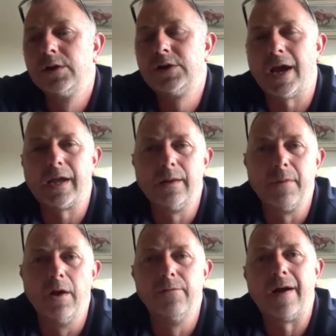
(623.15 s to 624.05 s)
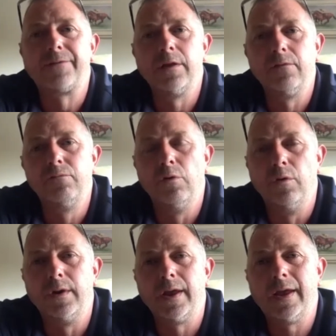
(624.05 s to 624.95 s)
checking them over after they've
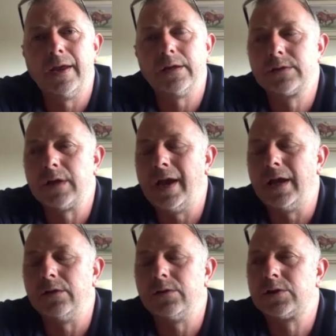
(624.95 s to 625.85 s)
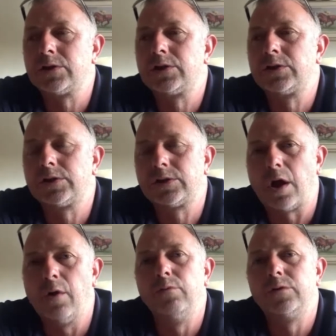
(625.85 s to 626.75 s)
run, it's
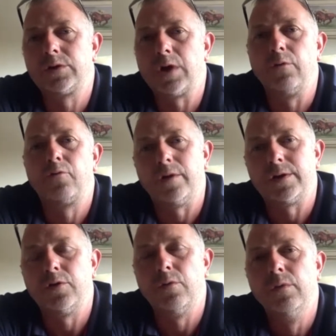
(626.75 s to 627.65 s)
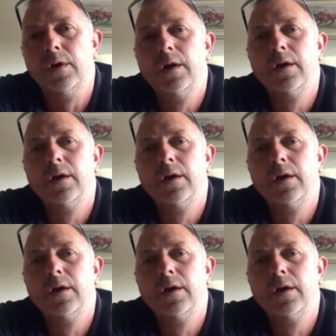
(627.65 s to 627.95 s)
so critical